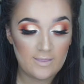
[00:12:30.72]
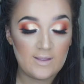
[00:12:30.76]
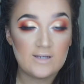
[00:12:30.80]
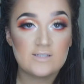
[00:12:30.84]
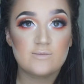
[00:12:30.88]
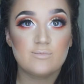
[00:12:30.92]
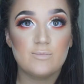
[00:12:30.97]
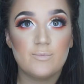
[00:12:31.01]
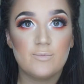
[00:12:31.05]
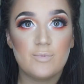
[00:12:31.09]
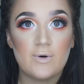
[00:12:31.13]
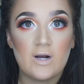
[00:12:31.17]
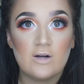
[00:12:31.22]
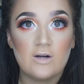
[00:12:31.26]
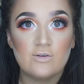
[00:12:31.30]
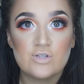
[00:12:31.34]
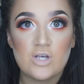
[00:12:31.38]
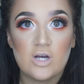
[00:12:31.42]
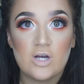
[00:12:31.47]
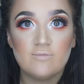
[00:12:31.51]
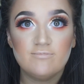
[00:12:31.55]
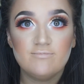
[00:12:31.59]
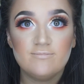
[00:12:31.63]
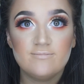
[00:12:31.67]
that's my brows
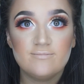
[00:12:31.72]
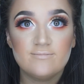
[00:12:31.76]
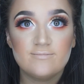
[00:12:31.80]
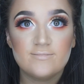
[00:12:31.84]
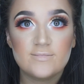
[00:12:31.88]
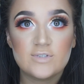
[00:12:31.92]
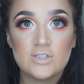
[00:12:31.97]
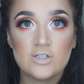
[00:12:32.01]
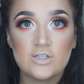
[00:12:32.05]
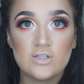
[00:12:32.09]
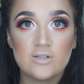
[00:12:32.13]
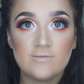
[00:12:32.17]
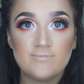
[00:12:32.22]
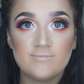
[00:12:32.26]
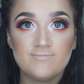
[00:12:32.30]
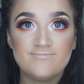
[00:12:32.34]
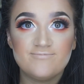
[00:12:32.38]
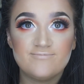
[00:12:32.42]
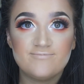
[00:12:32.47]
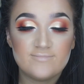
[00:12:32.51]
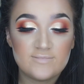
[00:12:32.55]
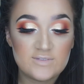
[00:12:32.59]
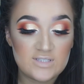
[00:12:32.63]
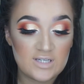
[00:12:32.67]
on, so
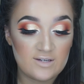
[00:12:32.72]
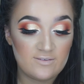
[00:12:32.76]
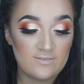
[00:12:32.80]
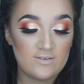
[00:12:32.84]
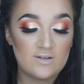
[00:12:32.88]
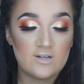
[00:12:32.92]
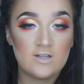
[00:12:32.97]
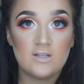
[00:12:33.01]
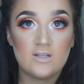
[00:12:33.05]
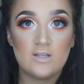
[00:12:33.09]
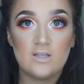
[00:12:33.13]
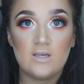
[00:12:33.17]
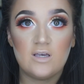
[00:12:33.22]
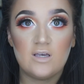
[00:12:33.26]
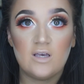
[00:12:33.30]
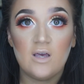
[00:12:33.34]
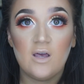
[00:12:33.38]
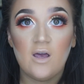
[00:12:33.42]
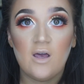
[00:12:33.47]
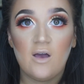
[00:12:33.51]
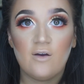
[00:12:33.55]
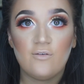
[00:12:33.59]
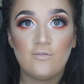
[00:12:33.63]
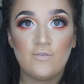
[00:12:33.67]
definitely
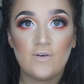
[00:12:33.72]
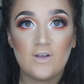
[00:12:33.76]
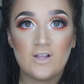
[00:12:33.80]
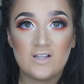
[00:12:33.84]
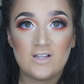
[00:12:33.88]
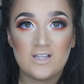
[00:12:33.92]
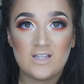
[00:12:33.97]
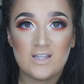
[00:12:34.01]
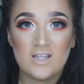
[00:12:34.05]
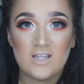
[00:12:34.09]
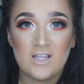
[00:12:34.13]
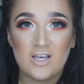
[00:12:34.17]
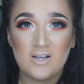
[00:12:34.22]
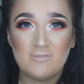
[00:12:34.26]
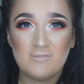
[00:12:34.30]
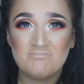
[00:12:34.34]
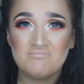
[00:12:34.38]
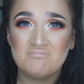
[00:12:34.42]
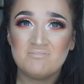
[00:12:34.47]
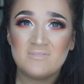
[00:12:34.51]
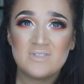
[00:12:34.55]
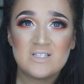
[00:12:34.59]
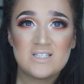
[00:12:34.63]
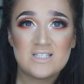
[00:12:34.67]
feeling the
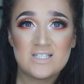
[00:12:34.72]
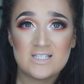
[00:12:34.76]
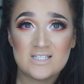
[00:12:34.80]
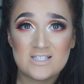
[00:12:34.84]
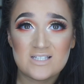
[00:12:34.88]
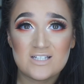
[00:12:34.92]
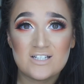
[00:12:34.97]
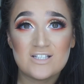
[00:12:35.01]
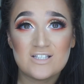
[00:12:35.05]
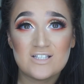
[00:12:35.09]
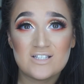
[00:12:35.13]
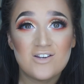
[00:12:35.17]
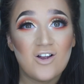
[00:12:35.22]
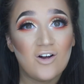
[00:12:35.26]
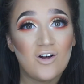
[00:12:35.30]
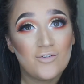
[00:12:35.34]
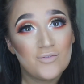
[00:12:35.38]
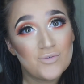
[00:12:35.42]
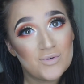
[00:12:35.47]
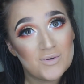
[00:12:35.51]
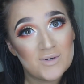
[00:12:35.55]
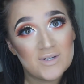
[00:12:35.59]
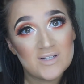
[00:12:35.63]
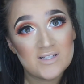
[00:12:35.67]
sisters not
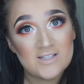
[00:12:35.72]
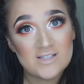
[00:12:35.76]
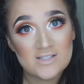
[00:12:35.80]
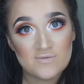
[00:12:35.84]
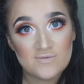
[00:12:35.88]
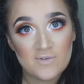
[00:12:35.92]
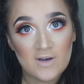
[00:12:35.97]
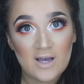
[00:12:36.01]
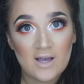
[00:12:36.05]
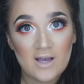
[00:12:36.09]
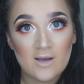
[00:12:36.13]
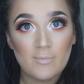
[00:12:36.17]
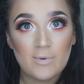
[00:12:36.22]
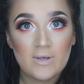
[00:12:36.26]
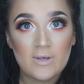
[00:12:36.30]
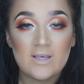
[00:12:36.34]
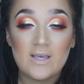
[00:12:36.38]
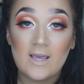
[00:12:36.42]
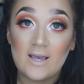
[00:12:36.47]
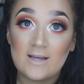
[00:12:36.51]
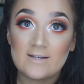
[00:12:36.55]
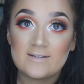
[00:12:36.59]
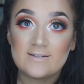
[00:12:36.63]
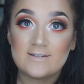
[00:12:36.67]
twins vibe
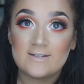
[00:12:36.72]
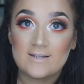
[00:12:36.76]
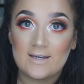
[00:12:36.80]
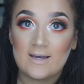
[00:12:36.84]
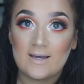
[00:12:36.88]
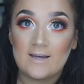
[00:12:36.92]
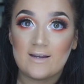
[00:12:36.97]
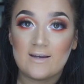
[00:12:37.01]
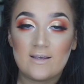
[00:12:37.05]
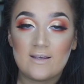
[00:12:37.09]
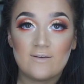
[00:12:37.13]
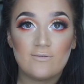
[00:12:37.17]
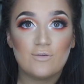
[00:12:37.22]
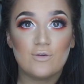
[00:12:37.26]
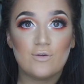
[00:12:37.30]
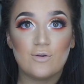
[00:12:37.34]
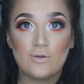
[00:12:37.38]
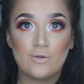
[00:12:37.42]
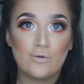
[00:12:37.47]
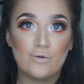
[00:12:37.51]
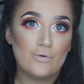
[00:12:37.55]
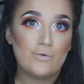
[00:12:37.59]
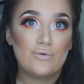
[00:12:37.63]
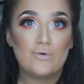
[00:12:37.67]
yet again, even though
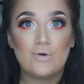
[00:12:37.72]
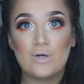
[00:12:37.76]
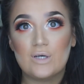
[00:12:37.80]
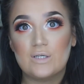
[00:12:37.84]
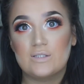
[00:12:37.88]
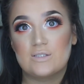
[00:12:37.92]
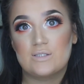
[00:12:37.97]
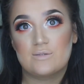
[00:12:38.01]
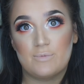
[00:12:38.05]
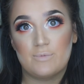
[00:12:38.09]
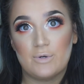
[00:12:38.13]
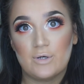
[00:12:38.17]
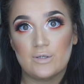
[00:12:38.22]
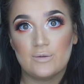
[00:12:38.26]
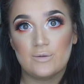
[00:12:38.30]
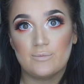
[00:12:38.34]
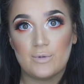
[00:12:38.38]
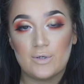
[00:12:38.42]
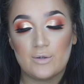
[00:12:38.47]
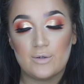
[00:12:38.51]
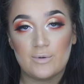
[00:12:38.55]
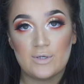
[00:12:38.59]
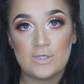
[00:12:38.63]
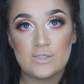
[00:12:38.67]
they look great this morning
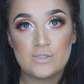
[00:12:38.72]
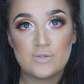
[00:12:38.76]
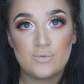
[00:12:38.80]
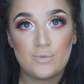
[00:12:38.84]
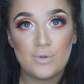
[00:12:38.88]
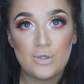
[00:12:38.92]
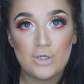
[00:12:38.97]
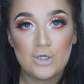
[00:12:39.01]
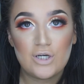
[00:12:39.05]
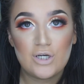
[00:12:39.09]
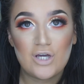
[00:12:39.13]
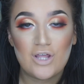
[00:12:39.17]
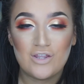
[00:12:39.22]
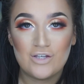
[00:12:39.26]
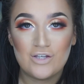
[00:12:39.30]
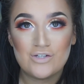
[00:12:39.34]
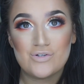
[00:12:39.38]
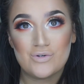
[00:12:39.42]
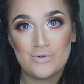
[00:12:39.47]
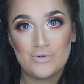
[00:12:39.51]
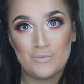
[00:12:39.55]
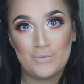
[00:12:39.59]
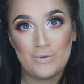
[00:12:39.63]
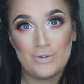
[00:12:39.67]
when I went to work and they
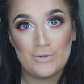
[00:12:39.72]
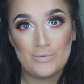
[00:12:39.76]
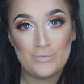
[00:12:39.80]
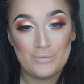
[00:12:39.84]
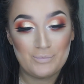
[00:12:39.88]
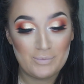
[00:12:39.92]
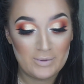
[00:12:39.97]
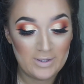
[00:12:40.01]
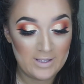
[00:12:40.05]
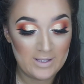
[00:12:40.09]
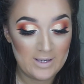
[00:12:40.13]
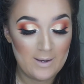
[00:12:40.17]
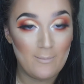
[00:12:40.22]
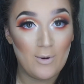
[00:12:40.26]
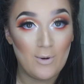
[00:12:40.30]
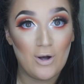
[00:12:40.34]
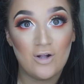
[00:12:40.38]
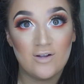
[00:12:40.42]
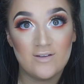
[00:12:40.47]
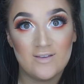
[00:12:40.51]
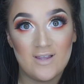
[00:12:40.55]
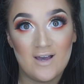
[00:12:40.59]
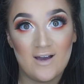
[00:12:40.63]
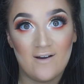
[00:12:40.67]
don't want to play
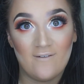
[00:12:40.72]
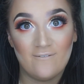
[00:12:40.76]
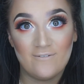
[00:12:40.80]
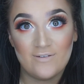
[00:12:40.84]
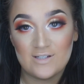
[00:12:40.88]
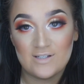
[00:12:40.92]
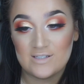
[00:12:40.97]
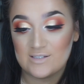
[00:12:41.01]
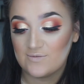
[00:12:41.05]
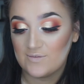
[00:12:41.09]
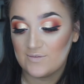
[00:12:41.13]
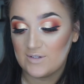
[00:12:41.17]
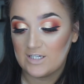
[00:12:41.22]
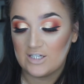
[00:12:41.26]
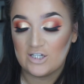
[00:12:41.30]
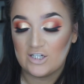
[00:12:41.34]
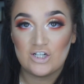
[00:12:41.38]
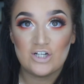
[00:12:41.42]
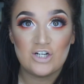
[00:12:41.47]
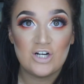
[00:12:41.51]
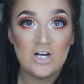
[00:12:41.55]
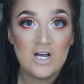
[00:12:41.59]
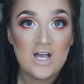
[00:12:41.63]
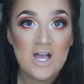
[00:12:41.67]
ball now for this
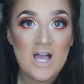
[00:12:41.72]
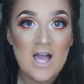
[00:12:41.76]
video.